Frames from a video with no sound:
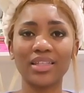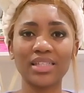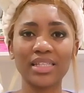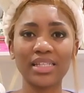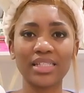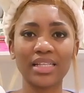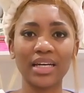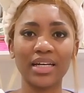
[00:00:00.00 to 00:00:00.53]
this
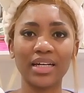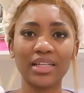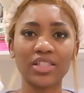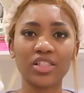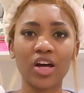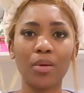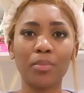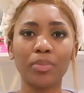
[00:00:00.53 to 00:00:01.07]
is a
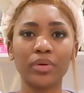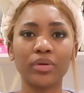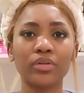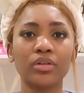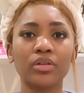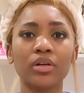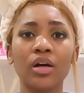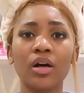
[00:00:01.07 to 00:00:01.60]

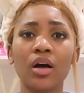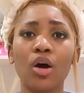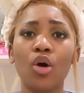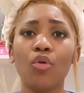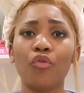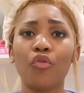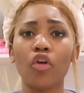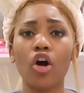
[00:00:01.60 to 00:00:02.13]
sample
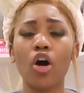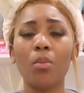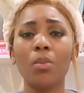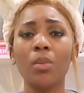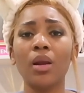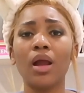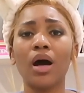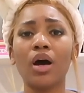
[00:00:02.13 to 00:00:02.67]

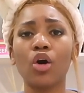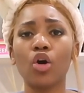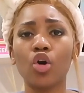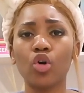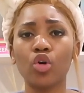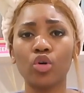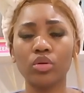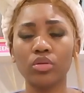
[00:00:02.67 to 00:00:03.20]
from
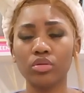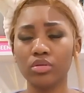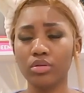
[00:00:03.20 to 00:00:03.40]
Lancome.